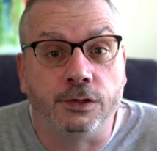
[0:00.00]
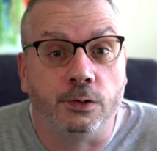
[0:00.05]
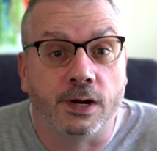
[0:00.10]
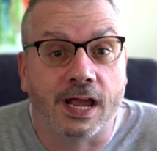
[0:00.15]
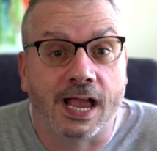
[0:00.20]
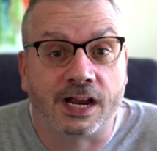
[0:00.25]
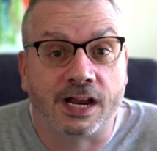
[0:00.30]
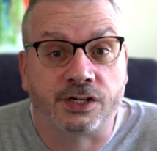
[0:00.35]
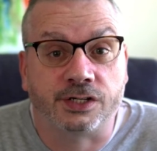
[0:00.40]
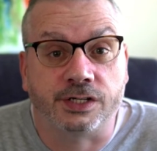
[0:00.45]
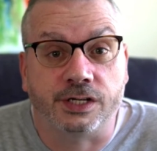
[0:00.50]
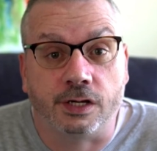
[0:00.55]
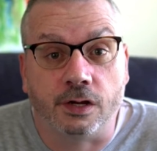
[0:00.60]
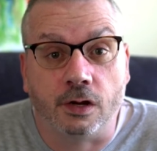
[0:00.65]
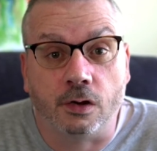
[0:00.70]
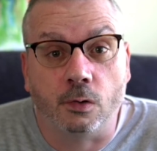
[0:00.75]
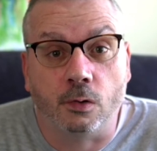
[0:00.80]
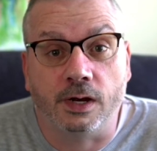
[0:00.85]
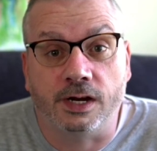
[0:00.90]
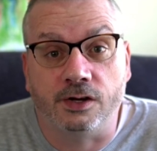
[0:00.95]
to actually
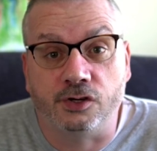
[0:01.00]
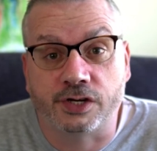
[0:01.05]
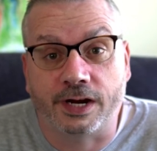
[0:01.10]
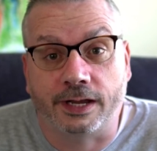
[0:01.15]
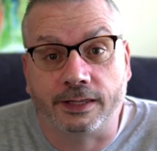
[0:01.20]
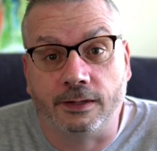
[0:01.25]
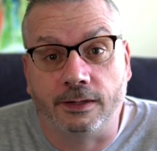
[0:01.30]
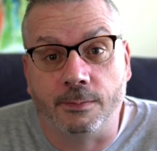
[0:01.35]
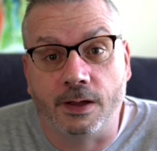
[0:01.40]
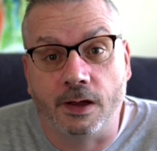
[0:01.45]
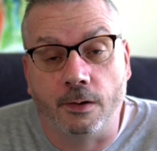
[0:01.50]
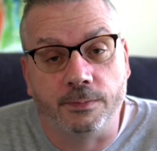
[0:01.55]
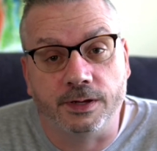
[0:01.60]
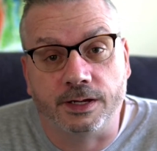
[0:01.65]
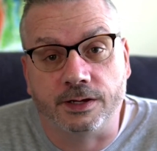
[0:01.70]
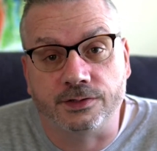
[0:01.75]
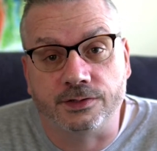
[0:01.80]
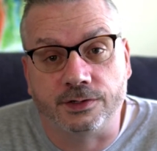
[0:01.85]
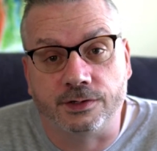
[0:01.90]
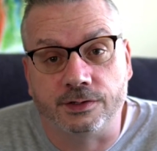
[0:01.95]
go and check them out
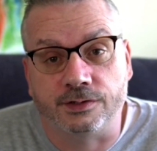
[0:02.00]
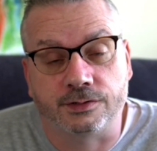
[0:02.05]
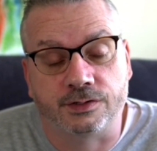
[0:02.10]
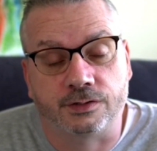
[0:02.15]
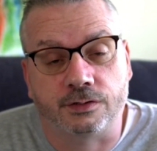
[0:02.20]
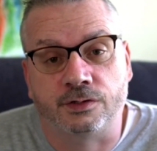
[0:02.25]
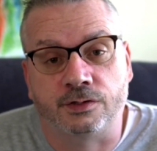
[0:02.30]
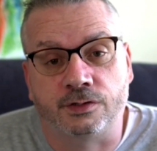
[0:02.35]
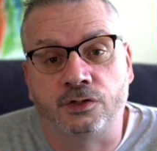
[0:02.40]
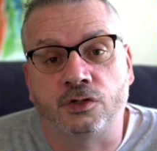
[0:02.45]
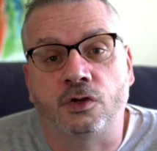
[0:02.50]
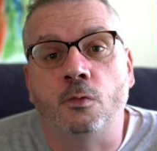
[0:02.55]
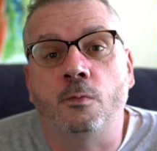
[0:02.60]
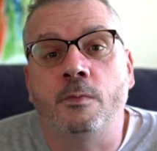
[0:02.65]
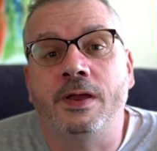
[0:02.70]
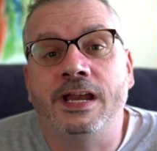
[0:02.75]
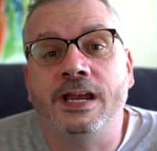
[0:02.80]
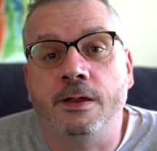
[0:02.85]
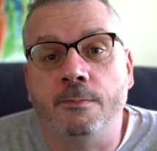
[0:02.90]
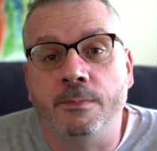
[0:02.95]
because there's so
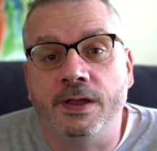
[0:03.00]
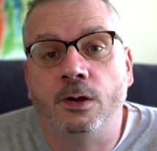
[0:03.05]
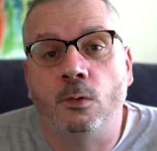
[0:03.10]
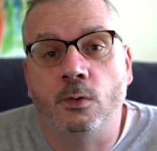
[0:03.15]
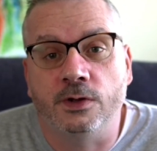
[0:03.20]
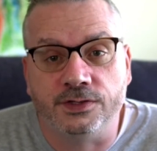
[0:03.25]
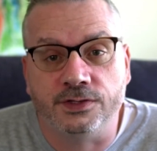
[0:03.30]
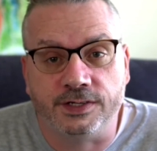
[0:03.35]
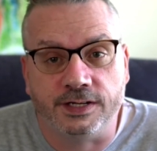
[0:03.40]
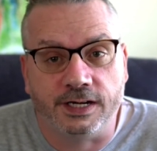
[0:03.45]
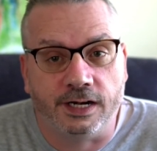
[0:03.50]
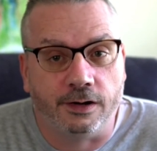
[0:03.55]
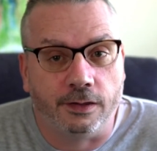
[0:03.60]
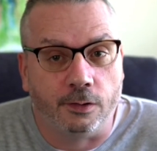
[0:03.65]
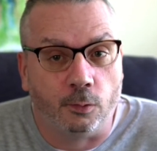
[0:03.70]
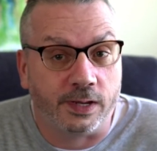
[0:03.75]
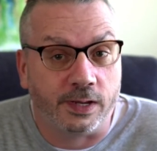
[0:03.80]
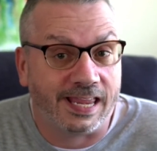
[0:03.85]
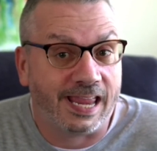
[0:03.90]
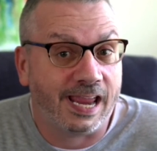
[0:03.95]
many big ones in here
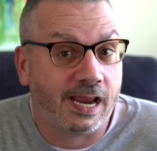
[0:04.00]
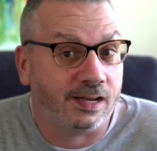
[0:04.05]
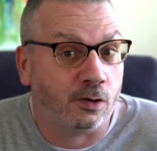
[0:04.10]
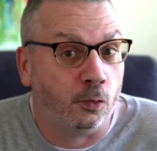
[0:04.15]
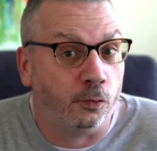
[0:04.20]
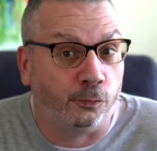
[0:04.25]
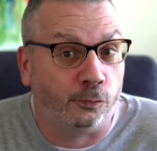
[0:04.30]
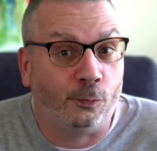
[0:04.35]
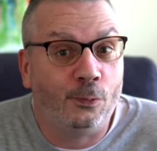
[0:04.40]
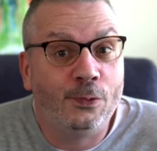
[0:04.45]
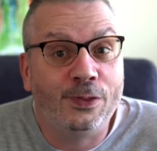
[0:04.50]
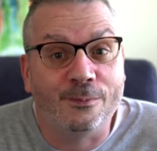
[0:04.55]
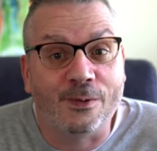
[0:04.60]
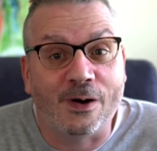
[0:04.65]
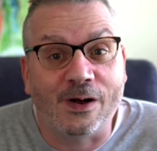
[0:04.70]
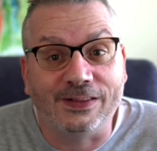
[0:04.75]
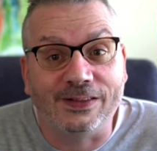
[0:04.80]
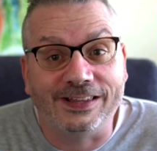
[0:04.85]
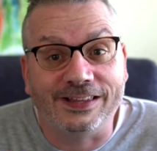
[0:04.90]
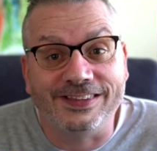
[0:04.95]
that we can't go through them
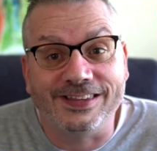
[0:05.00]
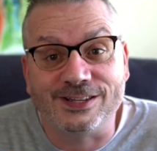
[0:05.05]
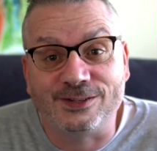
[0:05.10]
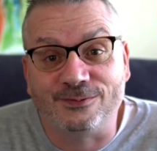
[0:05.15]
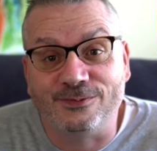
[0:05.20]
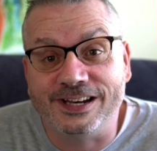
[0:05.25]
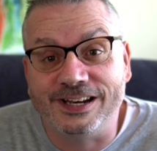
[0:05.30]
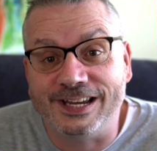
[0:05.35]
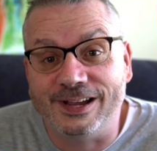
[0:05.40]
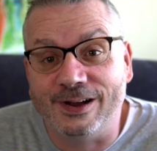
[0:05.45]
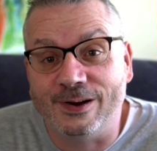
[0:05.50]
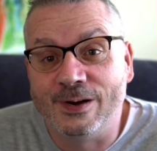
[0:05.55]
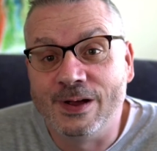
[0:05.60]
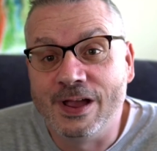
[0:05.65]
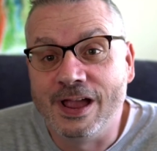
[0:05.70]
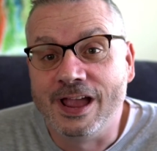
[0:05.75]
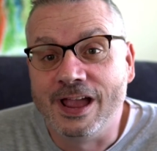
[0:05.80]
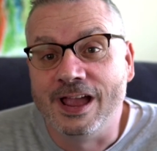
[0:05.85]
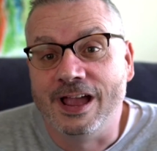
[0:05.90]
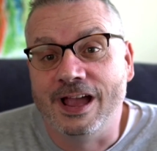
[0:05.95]
all in this video.
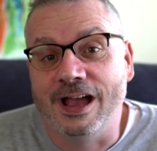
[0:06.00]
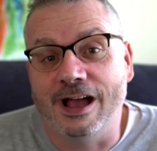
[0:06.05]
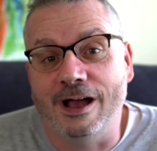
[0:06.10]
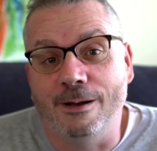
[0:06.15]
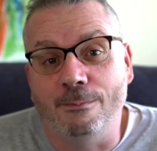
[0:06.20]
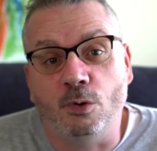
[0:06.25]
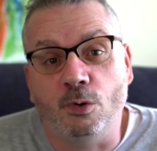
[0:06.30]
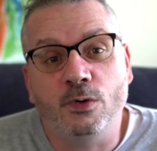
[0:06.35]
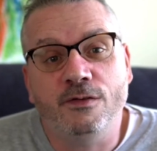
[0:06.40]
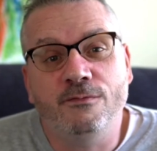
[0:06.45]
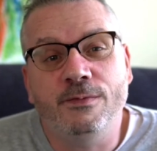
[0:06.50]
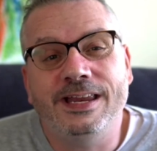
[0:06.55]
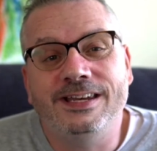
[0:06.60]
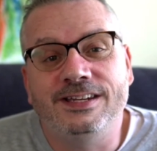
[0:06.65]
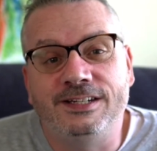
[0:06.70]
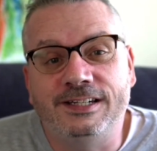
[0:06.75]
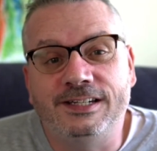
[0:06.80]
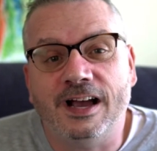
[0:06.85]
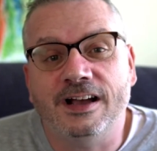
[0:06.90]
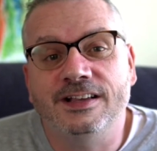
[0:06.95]
But we've
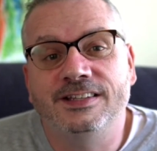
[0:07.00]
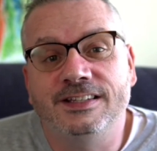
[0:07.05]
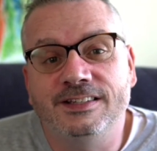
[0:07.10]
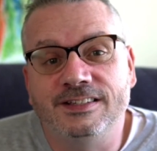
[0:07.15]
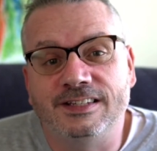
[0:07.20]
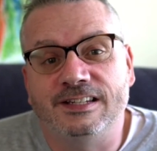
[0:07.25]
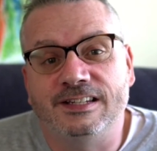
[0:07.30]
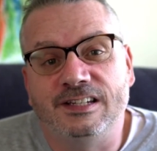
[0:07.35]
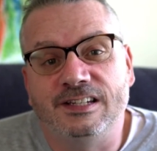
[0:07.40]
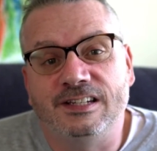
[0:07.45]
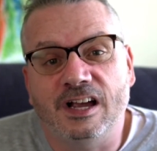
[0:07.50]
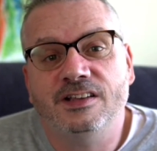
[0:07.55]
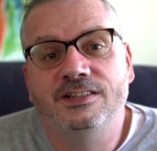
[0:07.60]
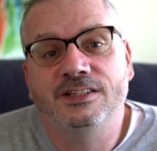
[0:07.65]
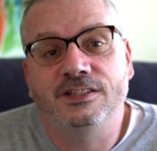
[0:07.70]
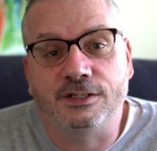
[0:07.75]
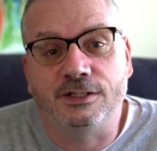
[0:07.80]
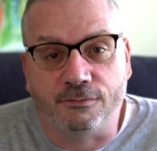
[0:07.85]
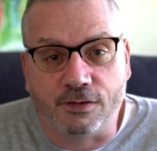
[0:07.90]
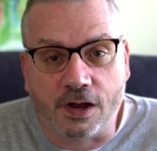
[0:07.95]
made dozens and
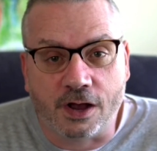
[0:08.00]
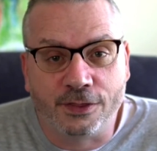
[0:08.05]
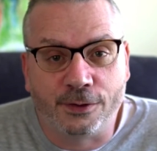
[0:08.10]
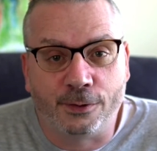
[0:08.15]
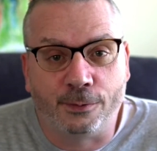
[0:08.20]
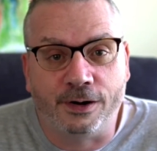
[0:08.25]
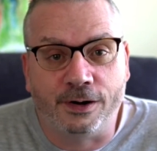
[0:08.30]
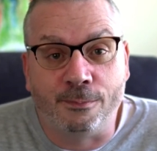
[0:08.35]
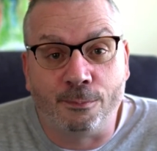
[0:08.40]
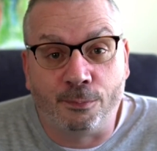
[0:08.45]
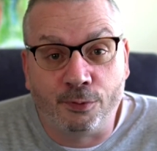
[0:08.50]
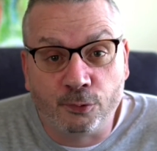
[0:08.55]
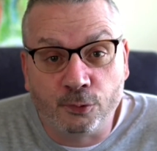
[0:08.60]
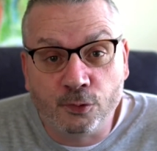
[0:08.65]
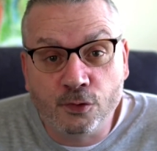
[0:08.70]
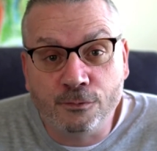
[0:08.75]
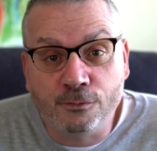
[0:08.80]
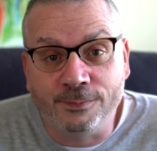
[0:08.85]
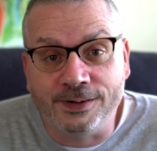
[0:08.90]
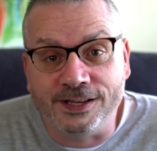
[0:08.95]
dozens of other
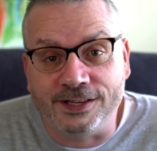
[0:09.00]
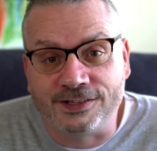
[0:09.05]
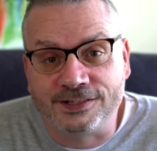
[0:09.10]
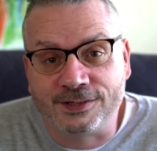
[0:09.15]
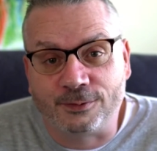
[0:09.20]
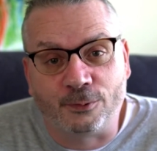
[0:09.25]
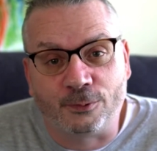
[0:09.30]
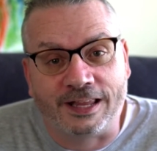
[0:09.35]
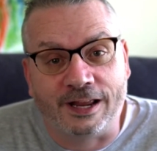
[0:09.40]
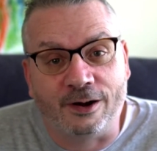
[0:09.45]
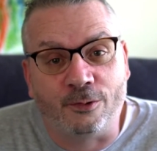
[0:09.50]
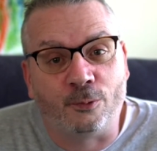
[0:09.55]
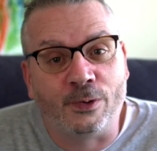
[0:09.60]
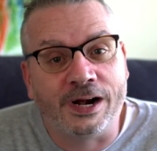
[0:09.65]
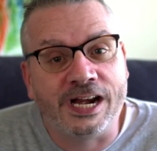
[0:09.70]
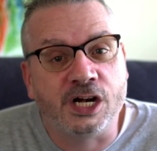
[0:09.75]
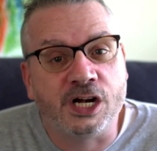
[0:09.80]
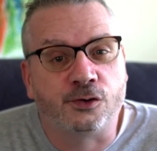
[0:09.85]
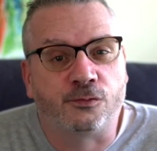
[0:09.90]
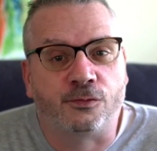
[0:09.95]
improvements that
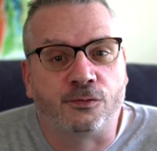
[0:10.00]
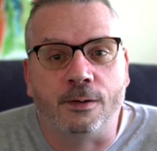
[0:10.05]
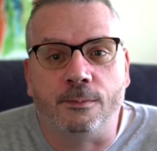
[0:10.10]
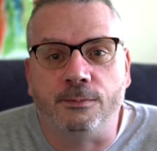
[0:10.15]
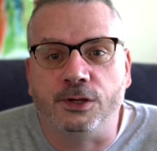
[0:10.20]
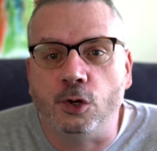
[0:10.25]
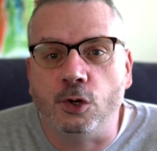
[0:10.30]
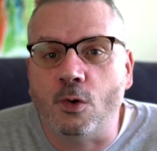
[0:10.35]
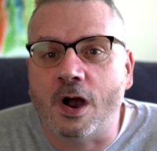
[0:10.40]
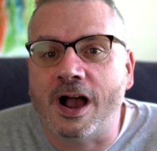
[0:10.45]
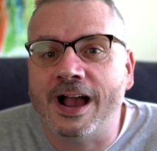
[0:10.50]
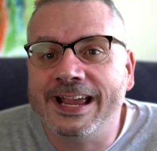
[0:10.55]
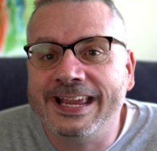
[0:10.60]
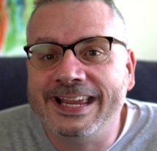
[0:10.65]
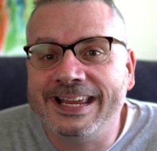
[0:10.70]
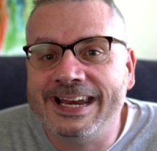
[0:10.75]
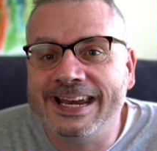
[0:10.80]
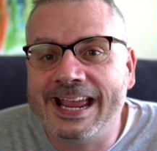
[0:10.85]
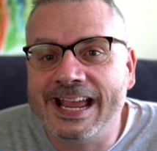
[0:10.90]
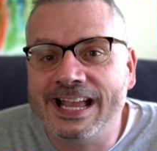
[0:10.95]
range from
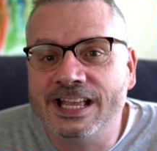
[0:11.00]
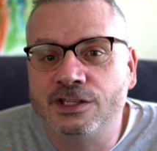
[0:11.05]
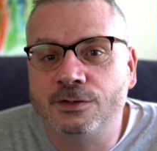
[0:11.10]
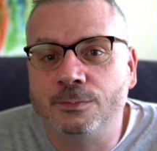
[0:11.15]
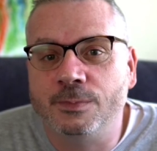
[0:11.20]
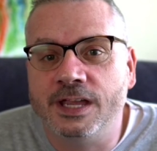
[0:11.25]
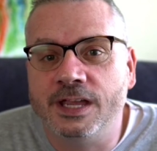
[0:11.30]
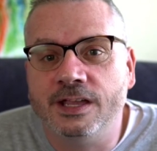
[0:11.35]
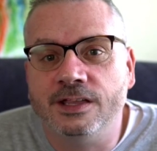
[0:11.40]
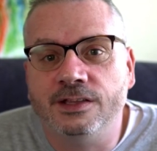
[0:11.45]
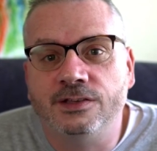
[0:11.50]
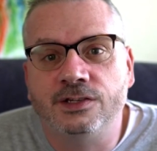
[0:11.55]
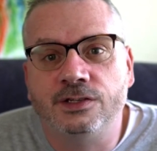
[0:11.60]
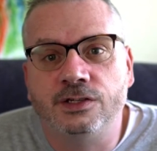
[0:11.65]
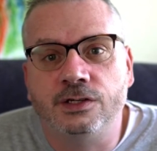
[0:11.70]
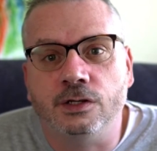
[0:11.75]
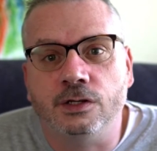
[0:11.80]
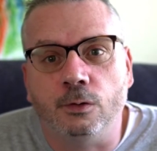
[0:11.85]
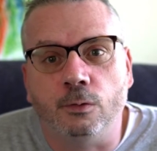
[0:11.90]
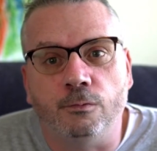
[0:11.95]
UI enhancements
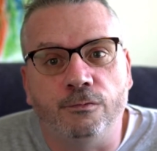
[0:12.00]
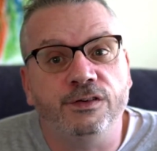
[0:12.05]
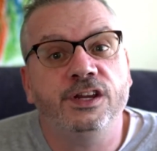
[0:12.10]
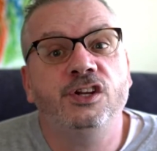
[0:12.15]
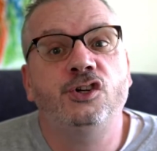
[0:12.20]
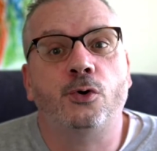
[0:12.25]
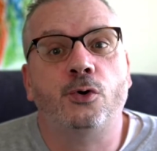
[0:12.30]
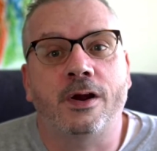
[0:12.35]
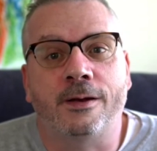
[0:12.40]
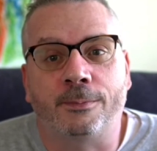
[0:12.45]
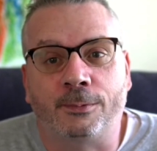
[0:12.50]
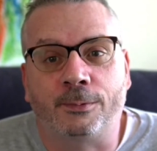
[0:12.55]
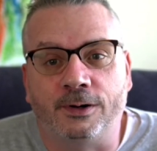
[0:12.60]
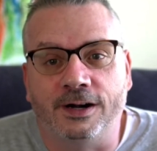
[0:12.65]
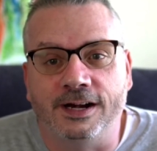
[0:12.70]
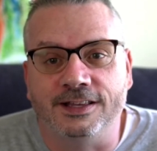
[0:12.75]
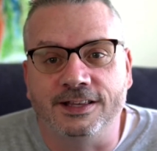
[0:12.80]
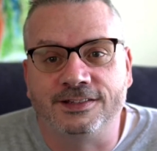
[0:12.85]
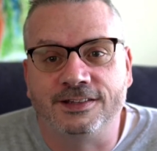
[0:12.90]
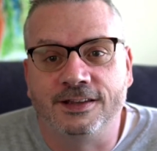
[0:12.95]
to feature
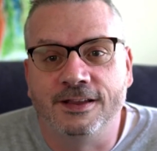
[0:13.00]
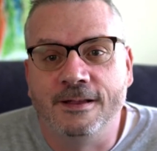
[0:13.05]
upgrades.